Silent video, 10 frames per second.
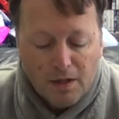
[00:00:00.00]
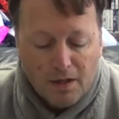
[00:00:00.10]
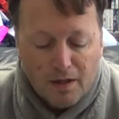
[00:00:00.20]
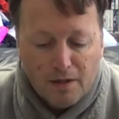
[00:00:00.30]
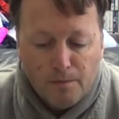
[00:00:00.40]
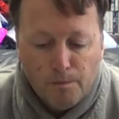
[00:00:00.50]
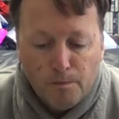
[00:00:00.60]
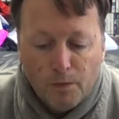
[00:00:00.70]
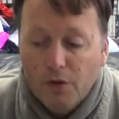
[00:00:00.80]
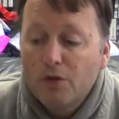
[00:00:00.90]

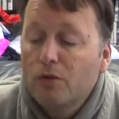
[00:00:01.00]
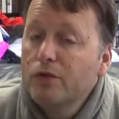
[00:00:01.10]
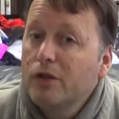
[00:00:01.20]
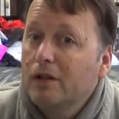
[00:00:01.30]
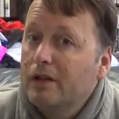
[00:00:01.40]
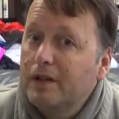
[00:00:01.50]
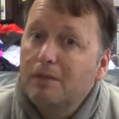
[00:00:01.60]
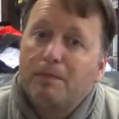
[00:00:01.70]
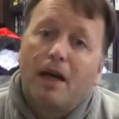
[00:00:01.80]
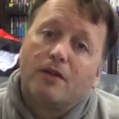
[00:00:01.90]
Because I'd also like to
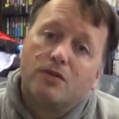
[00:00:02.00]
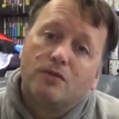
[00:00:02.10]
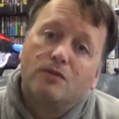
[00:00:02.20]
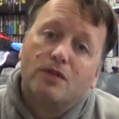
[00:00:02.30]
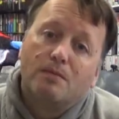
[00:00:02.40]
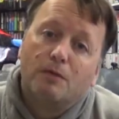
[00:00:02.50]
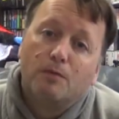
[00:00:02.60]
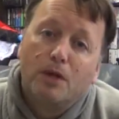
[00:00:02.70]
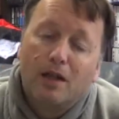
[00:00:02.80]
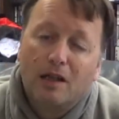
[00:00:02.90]
get back to some of
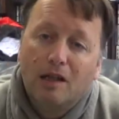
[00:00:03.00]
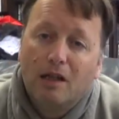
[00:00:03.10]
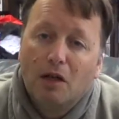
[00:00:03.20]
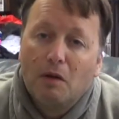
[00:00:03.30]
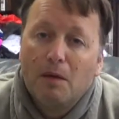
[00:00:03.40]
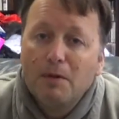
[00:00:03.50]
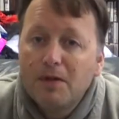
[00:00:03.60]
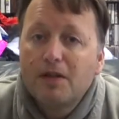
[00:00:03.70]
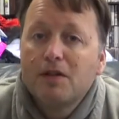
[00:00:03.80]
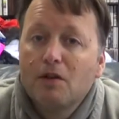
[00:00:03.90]
my Coleco and
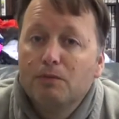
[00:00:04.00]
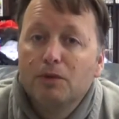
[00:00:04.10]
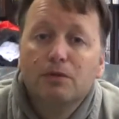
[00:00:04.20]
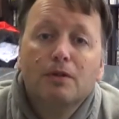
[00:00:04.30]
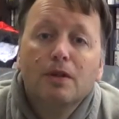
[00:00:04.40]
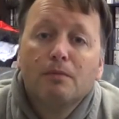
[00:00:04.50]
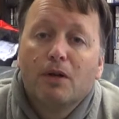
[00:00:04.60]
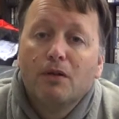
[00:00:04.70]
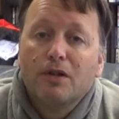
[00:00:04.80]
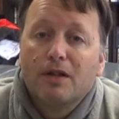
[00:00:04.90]
MSX homebrew
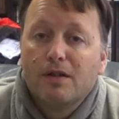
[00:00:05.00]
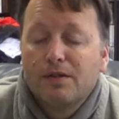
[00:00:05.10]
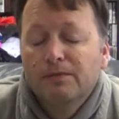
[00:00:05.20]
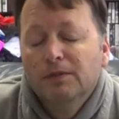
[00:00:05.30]
projects.